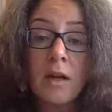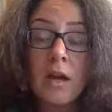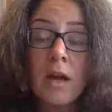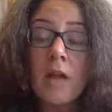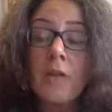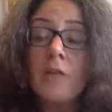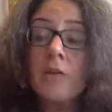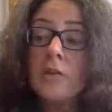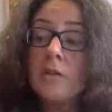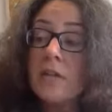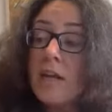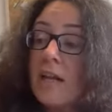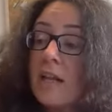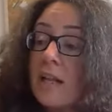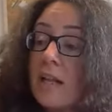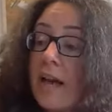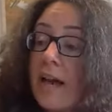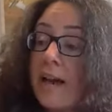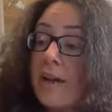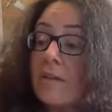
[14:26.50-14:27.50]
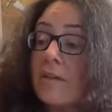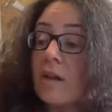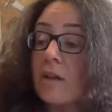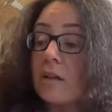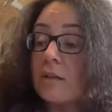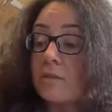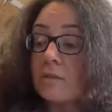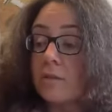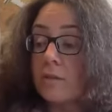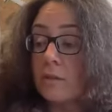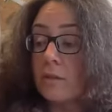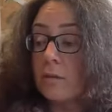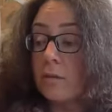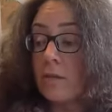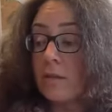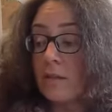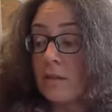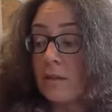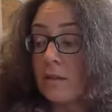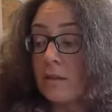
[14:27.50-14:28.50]
and I'm going to allow that love to come
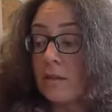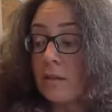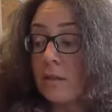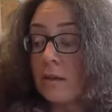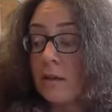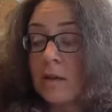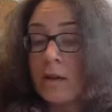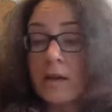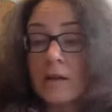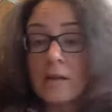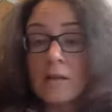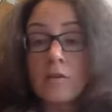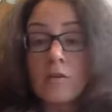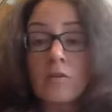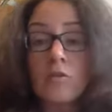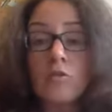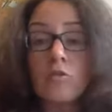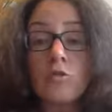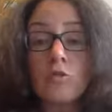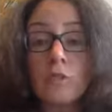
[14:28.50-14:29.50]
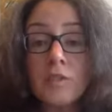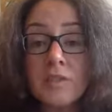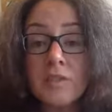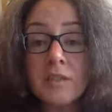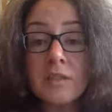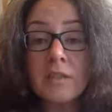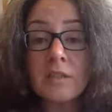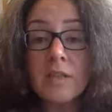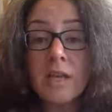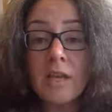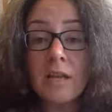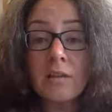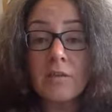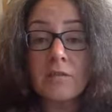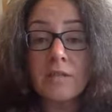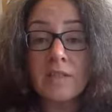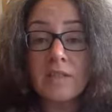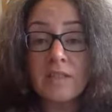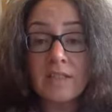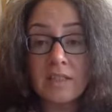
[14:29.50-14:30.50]
in. I'm going to trust that
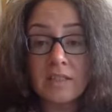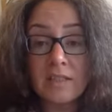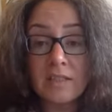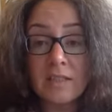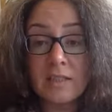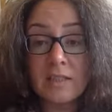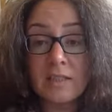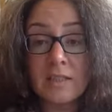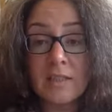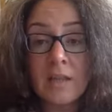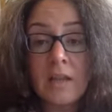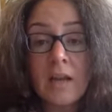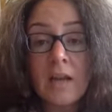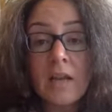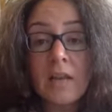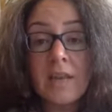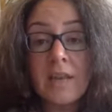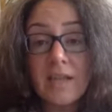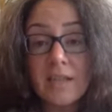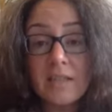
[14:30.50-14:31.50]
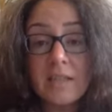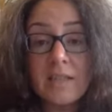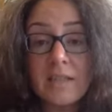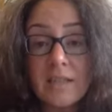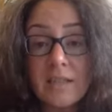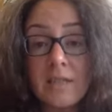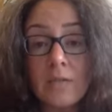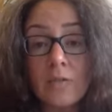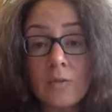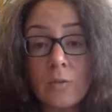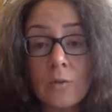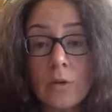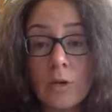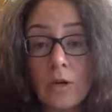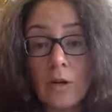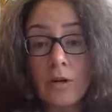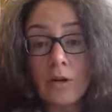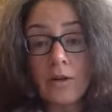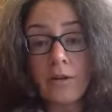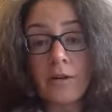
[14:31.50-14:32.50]
love exists. That's the inner
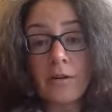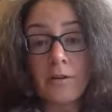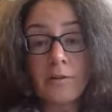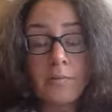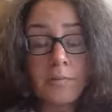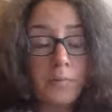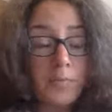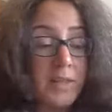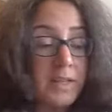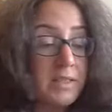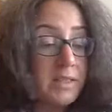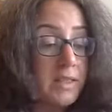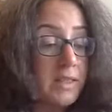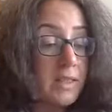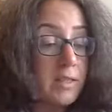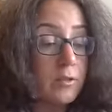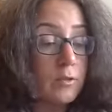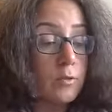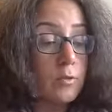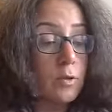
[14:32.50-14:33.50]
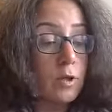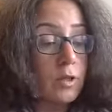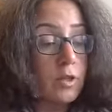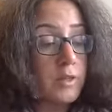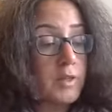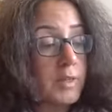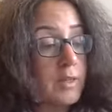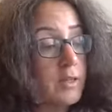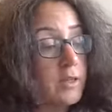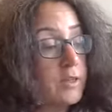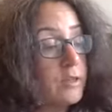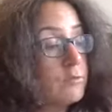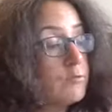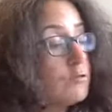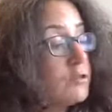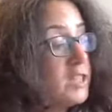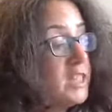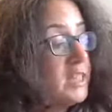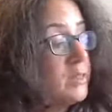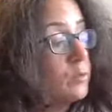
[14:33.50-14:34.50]
work. That's the inner work. So I'm going to
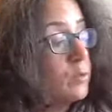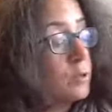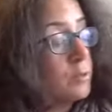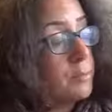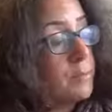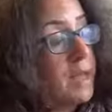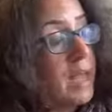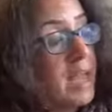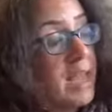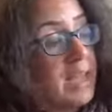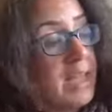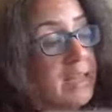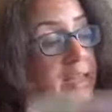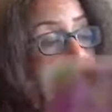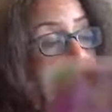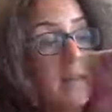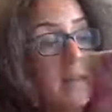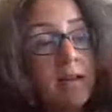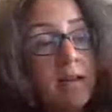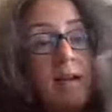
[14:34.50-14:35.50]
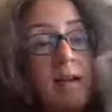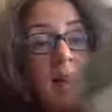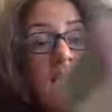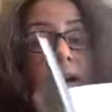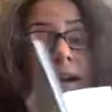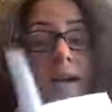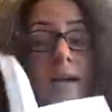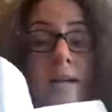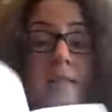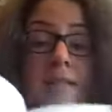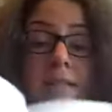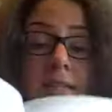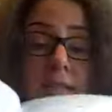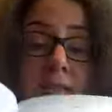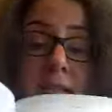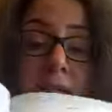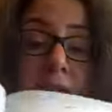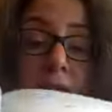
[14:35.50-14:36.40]
read what May has